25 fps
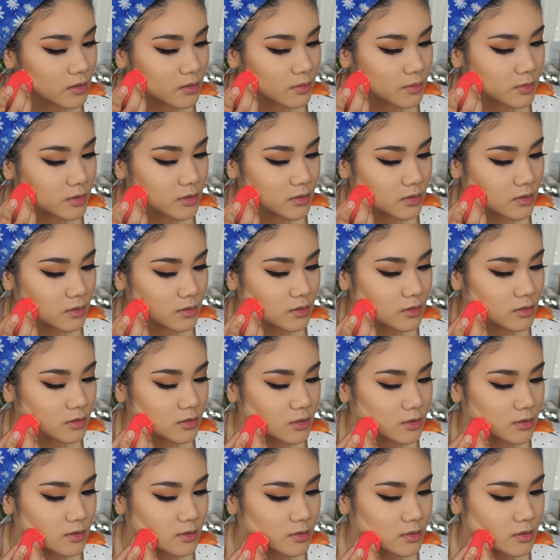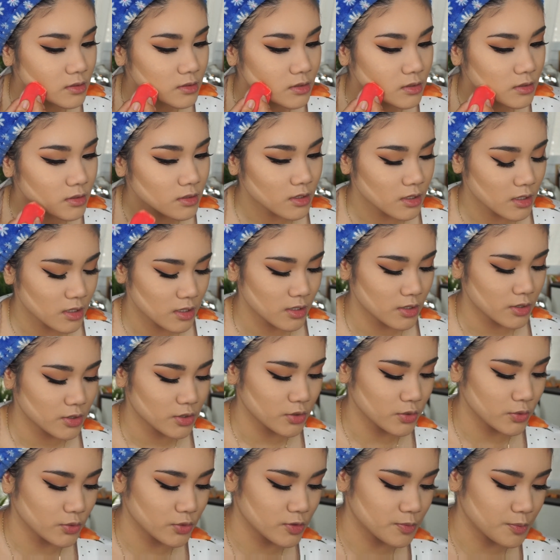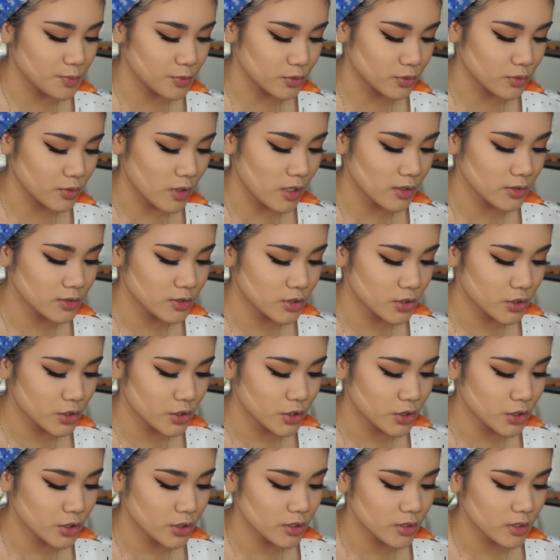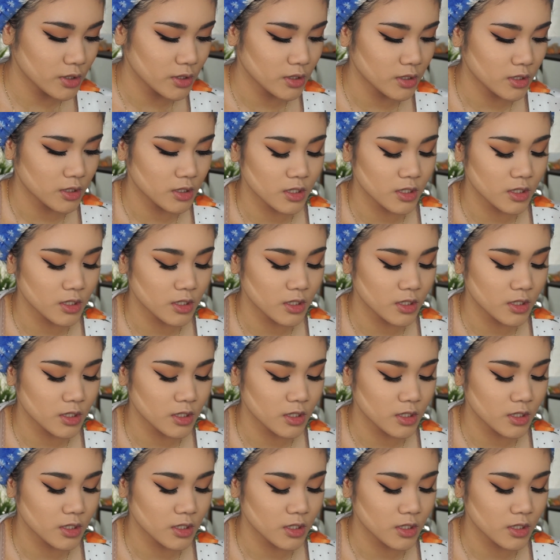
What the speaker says: I'm just gonna use bronzer